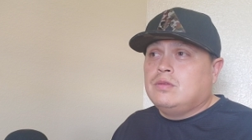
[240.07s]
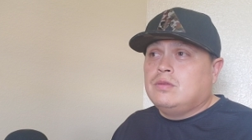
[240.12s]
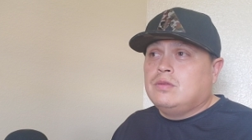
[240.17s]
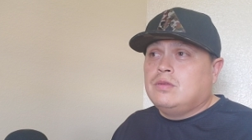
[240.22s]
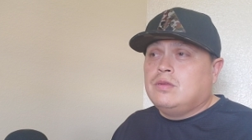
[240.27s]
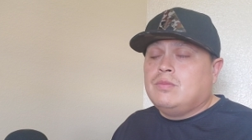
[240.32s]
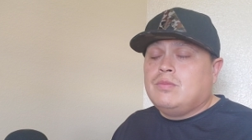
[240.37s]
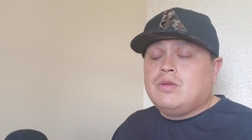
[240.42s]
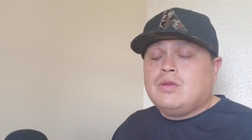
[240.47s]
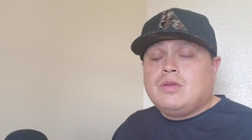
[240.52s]

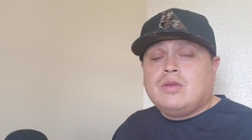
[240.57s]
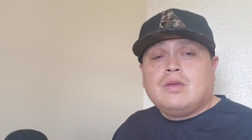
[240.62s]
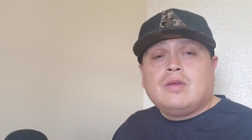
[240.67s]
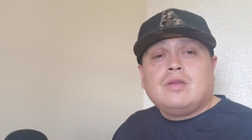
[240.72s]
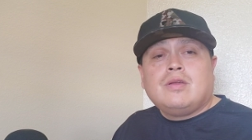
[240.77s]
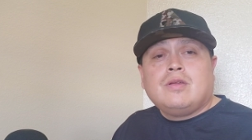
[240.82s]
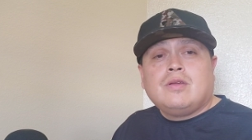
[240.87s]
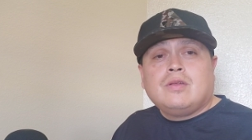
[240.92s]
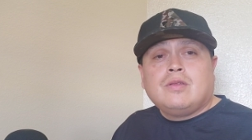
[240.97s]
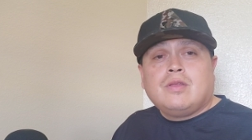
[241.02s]
the
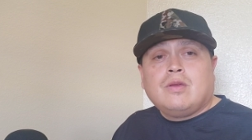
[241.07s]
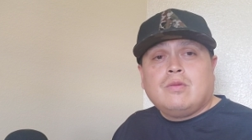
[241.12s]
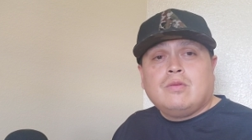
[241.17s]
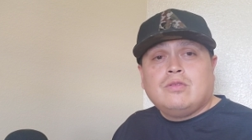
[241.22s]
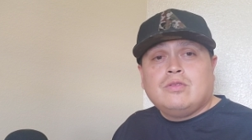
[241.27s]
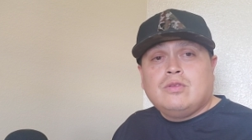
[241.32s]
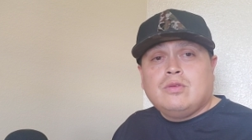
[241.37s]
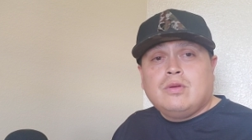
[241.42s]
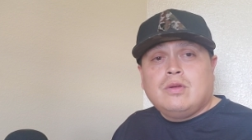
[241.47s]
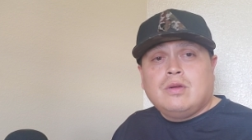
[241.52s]
mechanic that
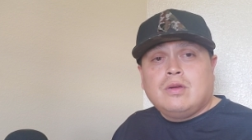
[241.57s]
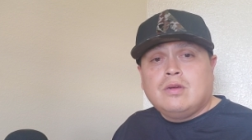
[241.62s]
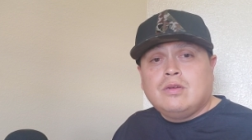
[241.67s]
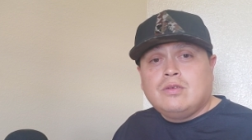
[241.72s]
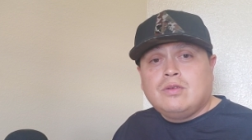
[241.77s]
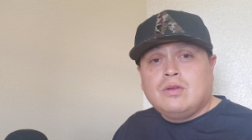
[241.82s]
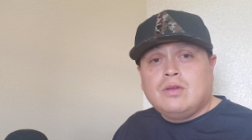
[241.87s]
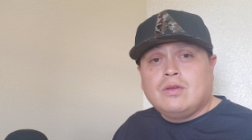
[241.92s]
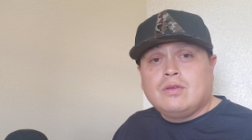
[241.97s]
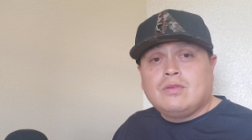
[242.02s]
was doing our
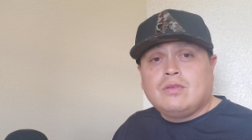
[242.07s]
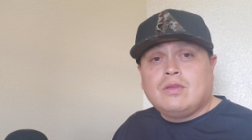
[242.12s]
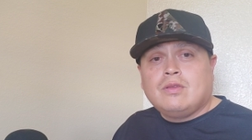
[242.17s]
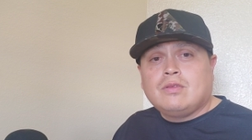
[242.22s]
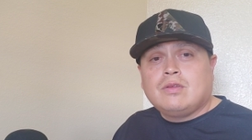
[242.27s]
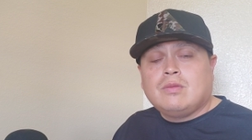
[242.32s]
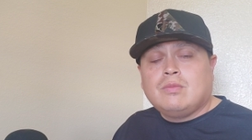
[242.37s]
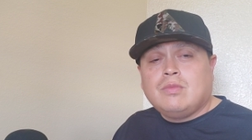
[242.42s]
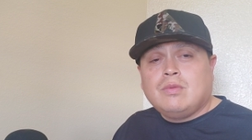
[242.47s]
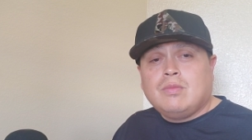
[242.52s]
trucks, that's
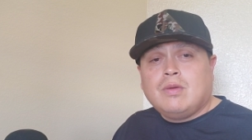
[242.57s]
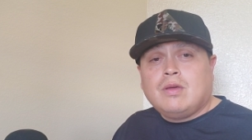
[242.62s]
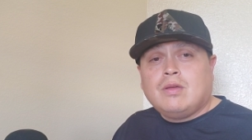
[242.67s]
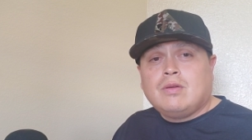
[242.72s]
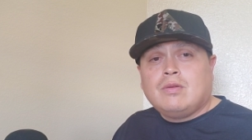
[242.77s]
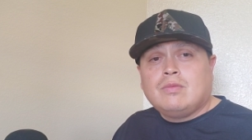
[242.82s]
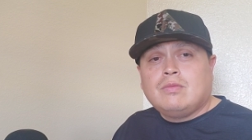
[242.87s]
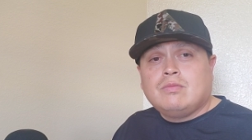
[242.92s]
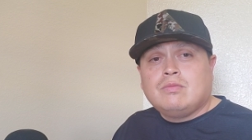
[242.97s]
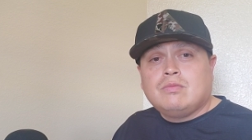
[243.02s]
gonna be
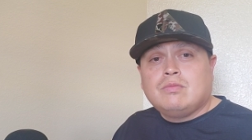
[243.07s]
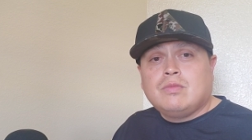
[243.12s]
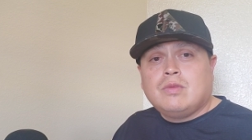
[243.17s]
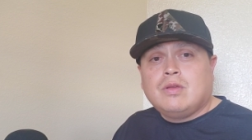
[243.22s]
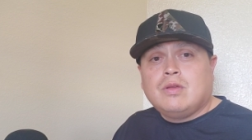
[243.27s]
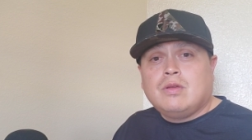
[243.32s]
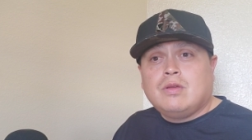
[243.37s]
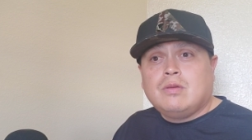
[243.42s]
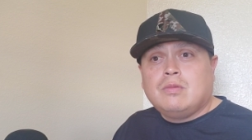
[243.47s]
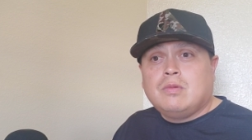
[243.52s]

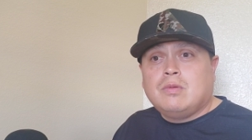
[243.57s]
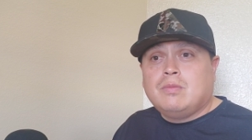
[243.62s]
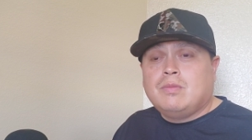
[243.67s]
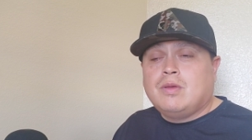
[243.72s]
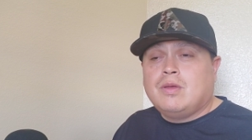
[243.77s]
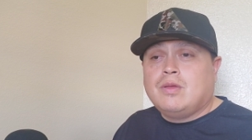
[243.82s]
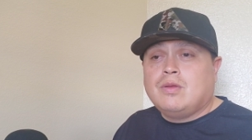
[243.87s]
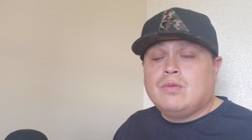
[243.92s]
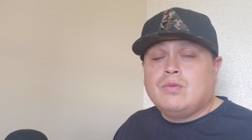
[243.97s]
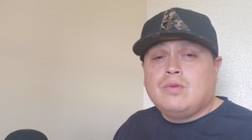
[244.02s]

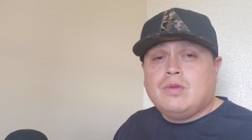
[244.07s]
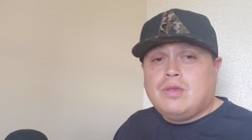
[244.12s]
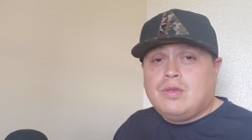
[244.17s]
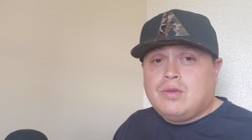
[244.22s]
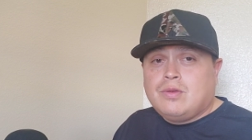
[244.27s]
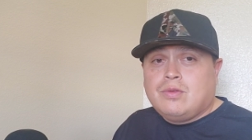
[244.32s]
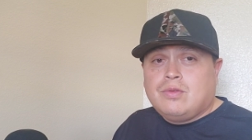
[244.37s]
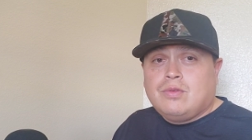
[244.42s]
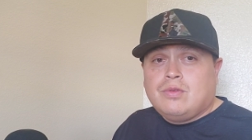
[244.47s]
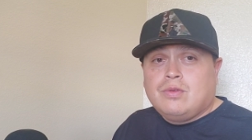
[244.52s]
about a week
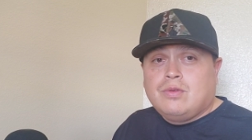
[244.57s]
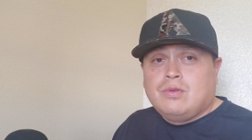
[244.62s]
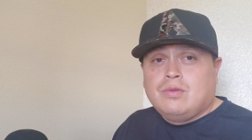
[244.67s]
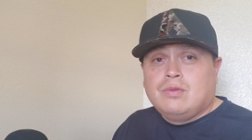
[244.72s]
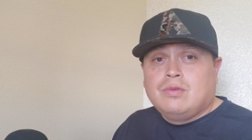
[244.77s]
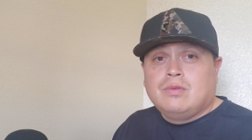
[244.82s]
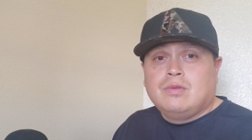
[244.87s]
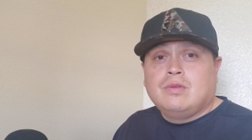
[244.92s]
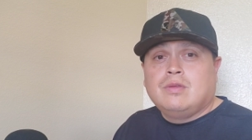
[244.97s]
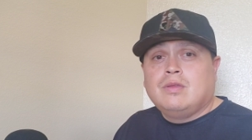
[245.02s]
or two
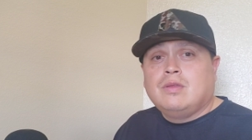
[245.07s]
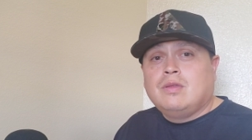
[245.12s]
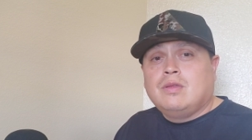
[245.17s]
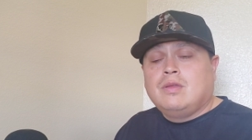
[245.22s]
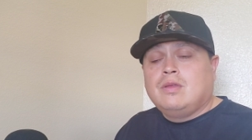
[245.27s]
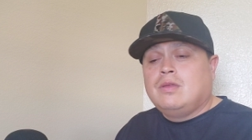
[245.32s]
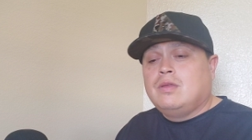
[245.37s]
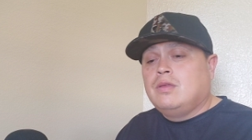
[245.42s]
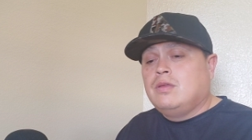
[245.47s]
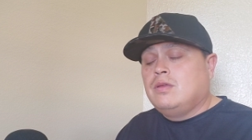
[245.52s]

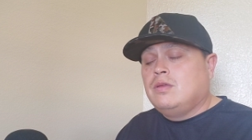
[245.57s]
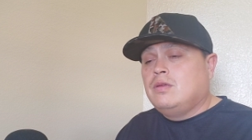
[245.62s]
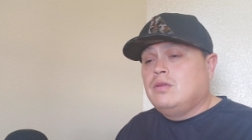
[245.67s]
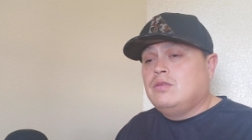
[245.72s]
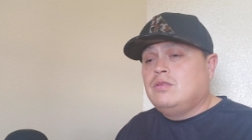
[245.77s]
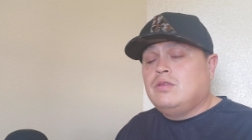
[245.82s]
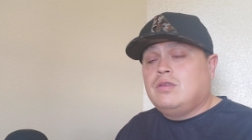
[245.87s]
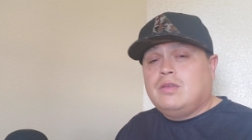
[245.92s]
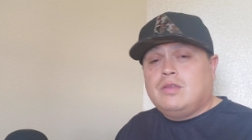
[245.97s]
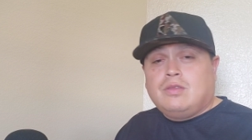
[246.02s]

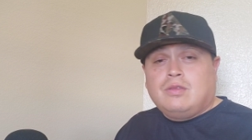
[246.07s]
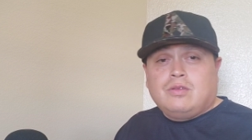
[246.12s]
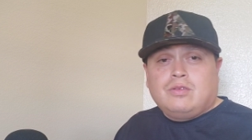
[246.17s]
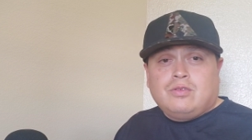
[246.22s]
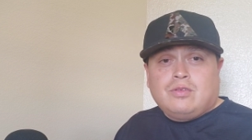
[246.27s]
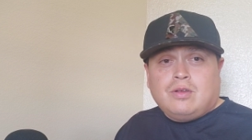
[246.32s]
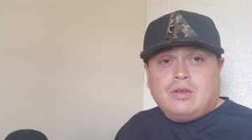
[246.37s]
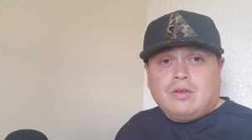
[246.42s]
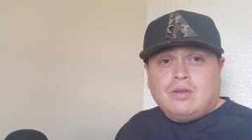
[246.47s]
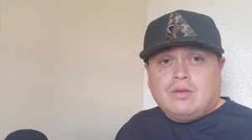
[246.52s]
to get the
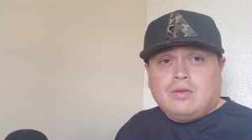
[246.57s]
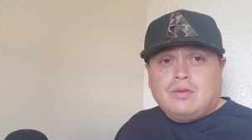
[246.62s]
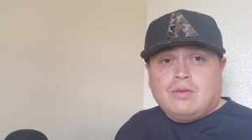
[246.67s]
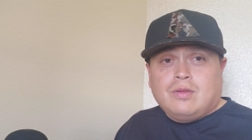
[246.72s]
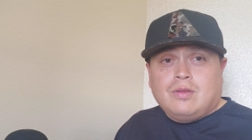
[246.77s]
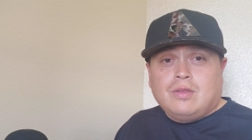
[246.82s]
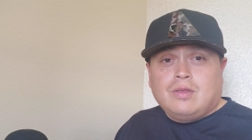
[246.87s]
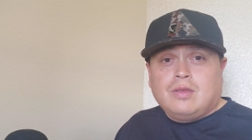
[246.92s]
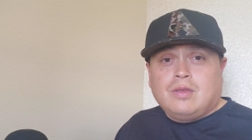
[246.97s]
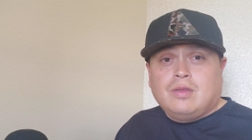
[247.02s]
truck
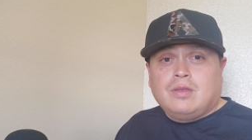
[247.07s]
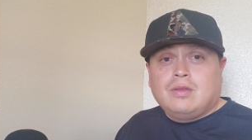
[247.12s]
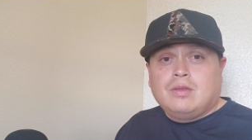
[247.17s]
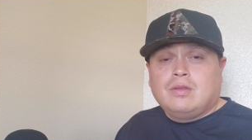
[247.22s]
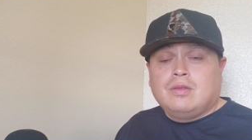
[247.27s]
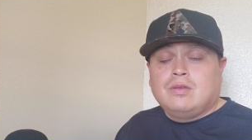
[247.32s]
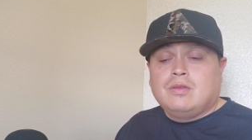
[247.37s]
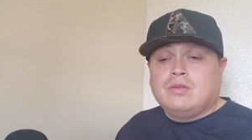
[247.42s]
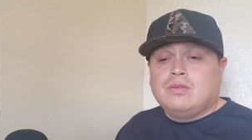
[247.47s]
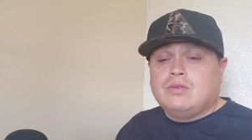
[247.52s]
going again.
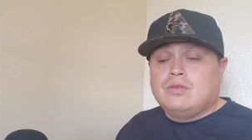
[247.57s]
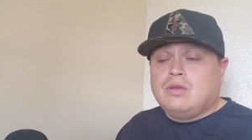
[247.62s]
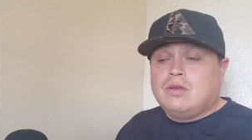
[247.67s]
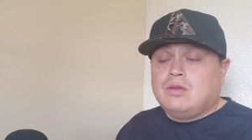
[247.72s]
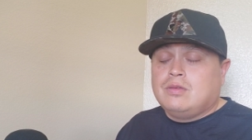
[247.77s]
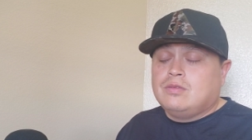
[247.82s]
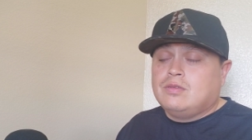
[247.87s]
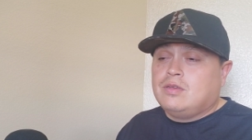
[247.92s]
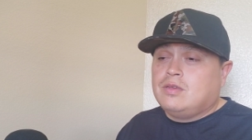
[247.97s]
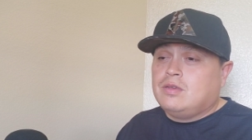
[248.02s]
So I
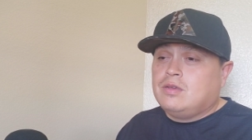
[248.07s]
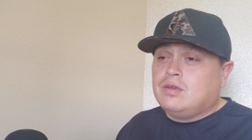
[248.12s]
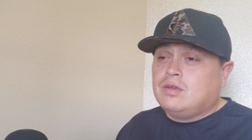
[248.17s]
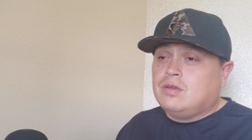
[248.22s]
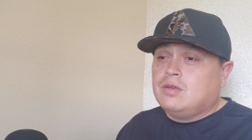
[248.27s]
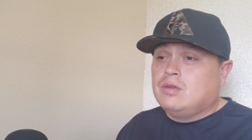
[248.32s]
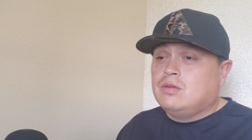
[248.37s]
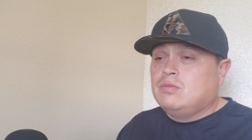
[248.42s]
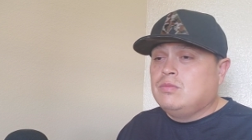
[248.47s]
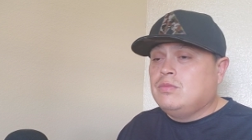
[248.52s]
was like,
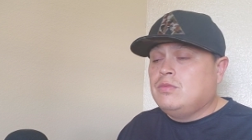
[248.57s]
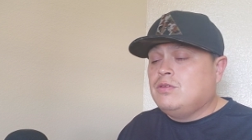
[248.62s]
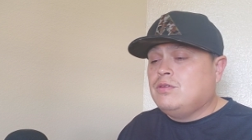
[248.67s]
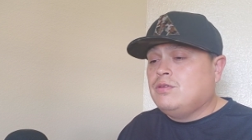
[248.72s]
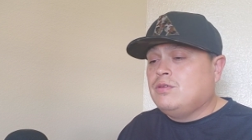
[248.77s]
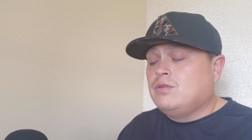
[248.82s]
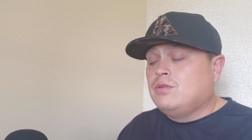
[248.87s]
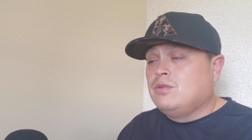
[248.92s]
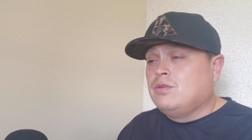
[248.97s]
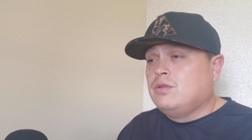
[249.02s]
oh
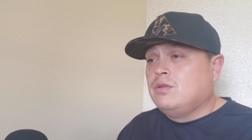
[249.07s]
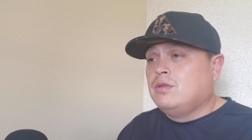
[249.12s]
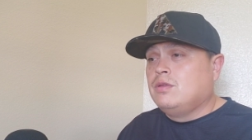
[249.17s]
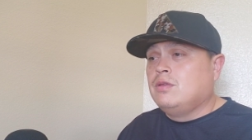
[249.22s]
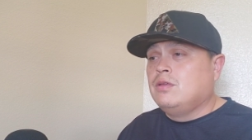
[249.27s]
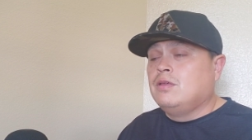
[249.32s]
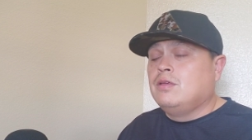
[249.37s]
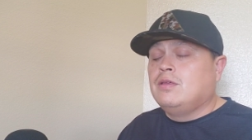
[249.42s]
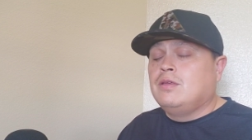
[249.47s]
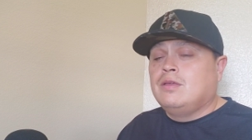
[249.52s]
man.
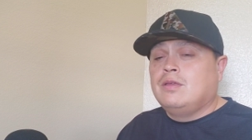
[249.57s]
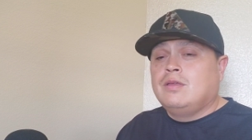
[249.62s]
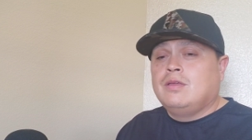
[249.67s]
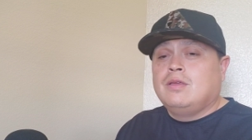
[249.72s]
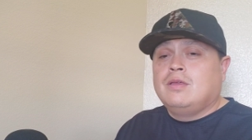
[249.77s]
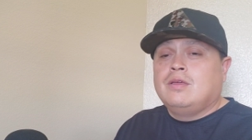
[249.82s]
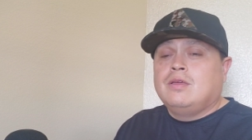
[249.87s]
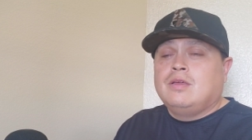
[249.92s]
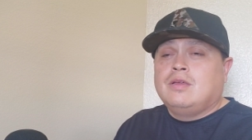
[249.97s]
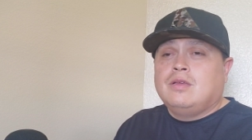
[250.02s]

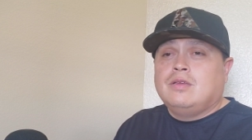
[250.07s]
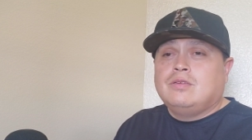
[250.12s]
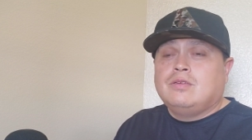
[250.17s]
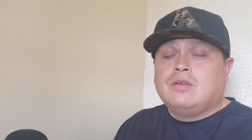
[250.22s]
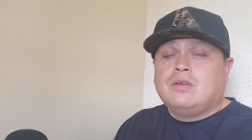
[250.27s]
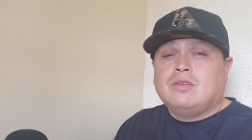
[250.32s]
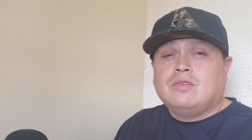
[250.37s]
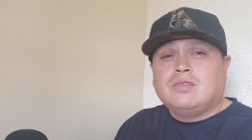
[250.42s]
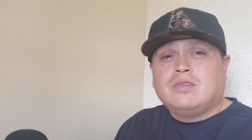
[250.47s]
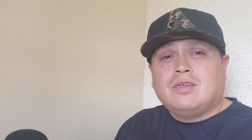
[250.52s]
So
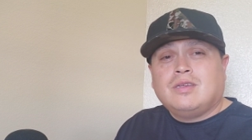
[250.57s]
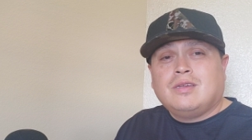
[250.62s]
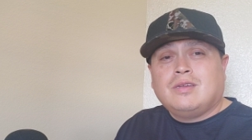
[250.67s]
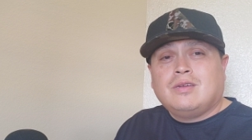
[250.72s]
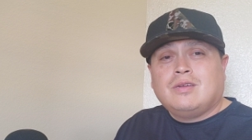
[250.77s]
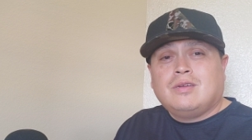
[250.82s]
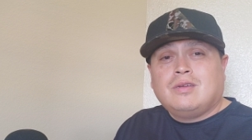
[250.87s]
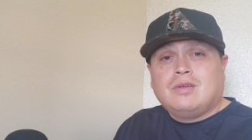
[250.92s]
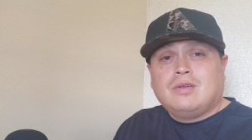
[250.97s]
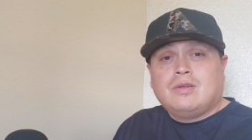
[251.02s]
I was like,
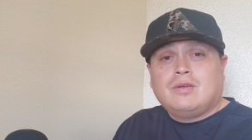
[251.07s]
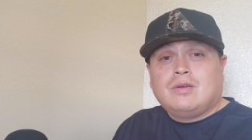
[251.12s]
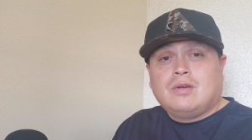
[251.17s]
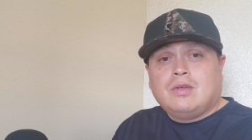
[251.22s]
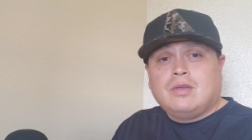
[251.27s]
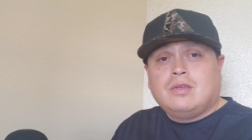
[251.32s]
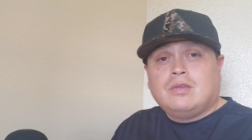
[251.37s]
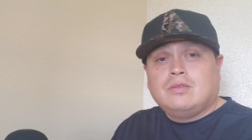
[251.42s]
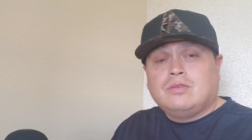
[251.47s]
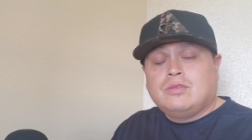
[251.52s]
oh,
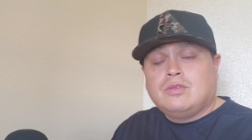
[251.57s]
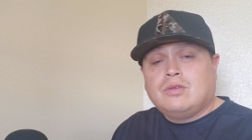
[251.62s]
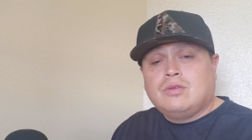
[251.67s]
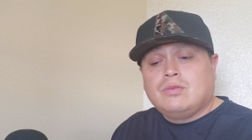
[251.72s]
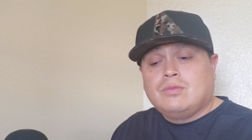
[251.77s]
alright. So